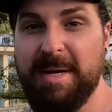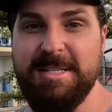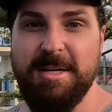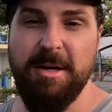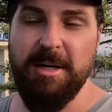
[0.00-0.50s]
be
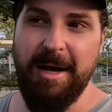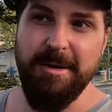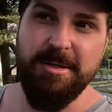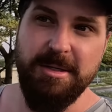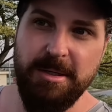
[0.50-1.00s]
so
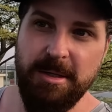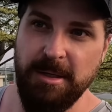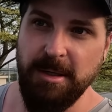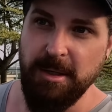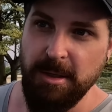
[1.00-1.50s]
close?
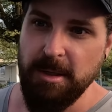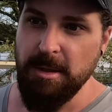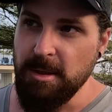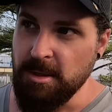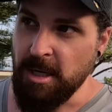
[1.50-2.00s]

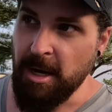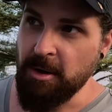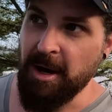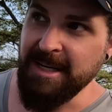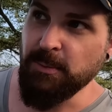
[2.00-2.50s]
So
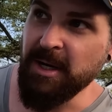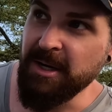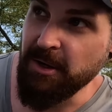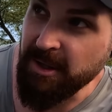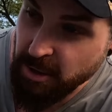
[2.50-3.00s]
guys, we're gonna
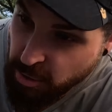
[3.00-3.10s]
do the